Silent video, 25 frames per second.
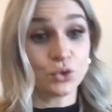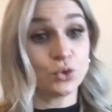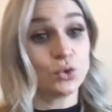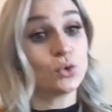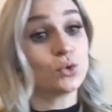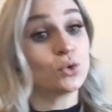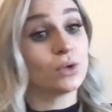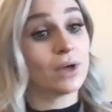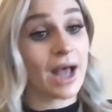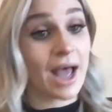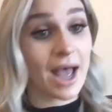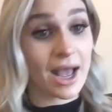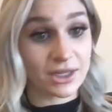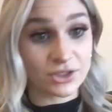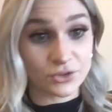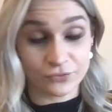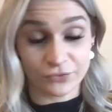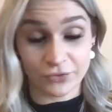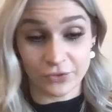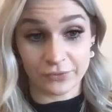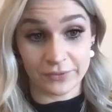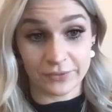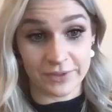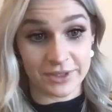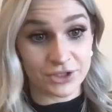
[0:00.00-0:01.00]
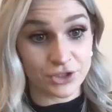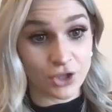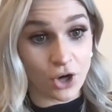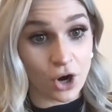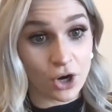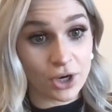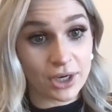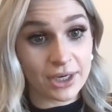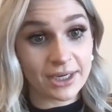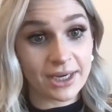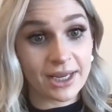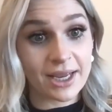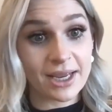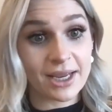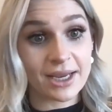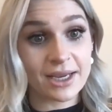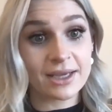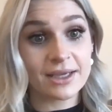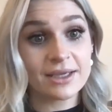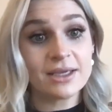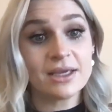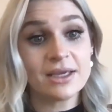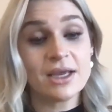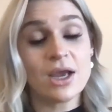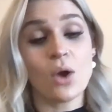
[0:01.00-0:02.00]
Google ads for
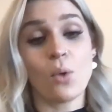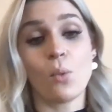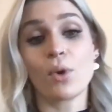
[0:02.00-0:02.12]
retargeting.